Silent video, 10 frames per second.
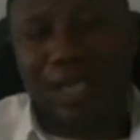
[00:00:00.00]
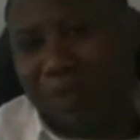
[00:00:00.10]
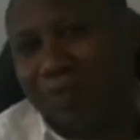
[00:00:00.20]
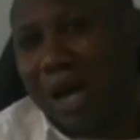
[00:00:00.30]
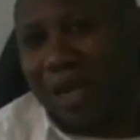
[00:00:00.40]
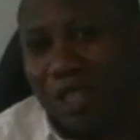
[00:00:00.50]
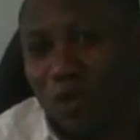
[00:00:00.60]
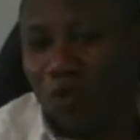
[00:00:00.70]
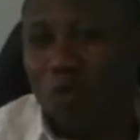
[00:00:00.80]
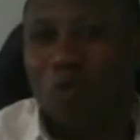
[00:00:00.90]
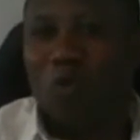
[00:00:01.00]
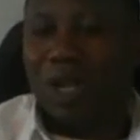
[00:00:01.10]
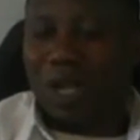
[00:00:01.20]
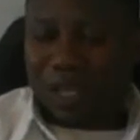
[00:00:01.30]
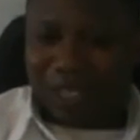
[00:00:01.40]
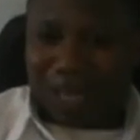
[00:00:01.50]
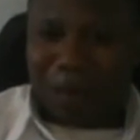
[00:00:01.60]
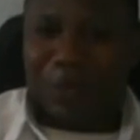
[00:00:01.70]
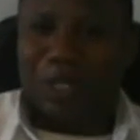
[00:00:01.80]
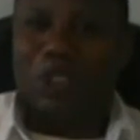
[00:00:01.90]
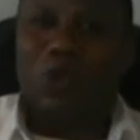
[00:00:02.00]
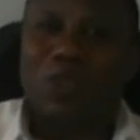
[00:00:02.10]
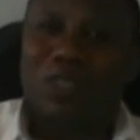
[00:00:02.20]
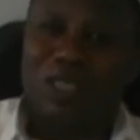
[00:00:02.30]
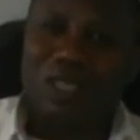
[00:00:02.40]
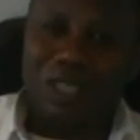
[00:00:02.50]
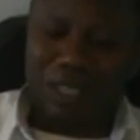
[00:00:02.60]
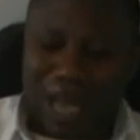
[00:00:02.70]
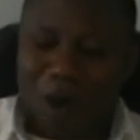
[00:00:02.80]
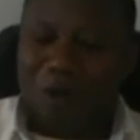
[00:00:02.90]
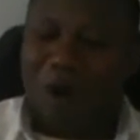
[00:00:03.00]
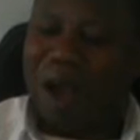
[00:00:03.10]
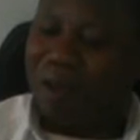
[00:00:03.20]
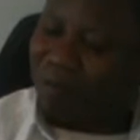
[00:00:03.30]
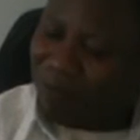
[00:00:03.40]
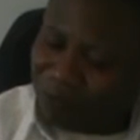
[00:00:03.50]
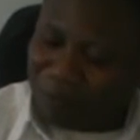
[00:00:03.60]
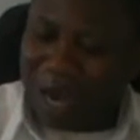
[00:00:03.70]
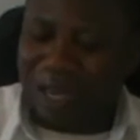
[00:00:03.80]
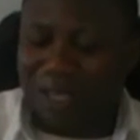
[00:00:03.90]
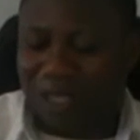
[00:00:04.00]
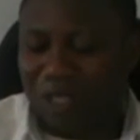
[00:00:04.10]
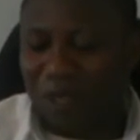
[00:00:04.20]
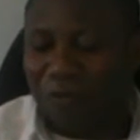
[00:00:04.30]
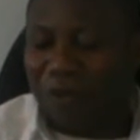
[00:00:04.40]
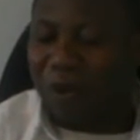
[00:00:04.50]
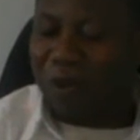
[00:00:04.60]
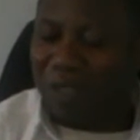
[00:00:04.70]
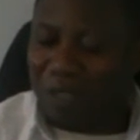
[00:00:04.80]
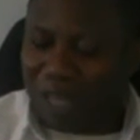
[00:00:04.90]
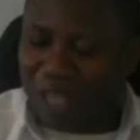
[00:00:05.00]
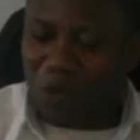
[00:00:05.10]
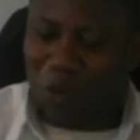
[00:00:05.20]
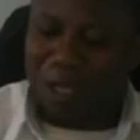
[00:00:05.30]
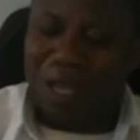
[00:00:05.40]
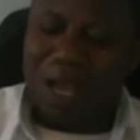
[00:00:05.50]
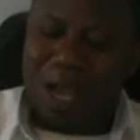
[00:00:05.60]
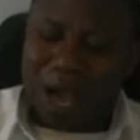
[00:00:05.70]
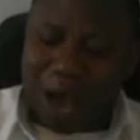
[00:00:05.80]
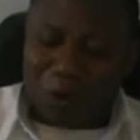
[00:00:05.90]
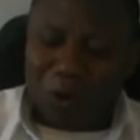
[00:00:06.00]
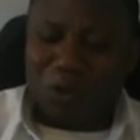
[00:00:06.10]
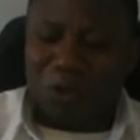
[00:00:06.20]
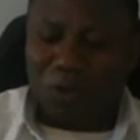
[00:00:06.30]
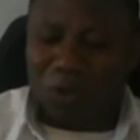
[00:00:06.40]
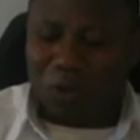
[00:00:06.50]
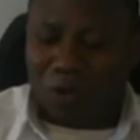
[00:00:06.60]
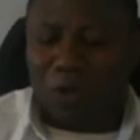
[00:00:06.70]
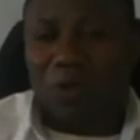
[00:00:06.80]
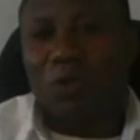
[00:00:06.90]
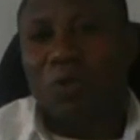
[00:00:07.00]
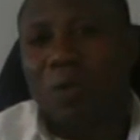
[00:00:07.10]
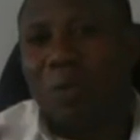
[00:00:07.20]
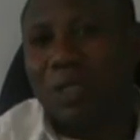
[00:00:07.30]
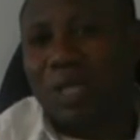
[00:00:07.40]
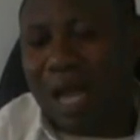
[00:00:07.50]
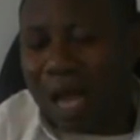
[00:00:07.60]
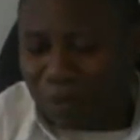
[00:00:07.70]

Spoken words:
in marriage? We shall be discussing that one by the grace of God next week. I want to talk to you one more time,